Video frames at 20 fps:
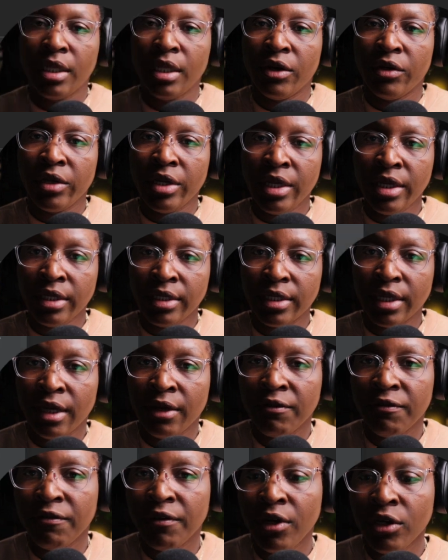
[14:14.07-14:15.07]
there is a
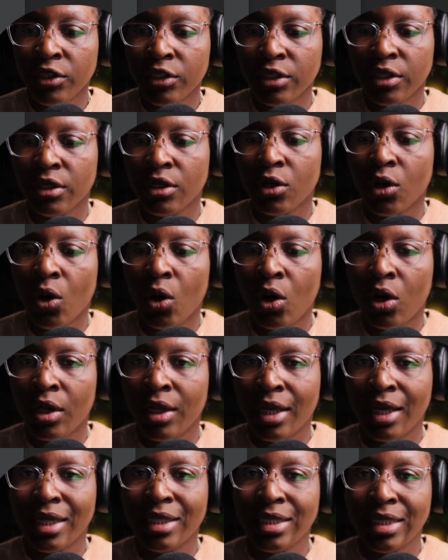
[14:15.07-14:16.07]
function
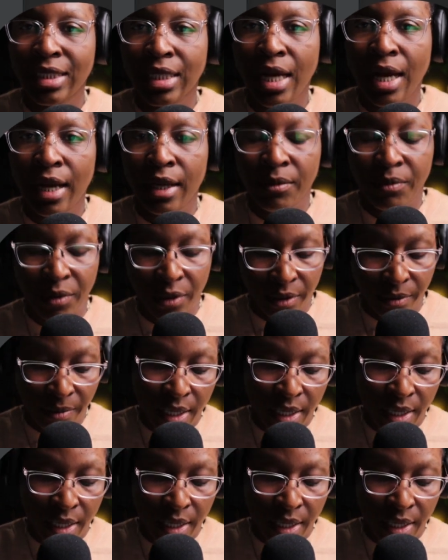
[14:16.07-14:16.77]
called type.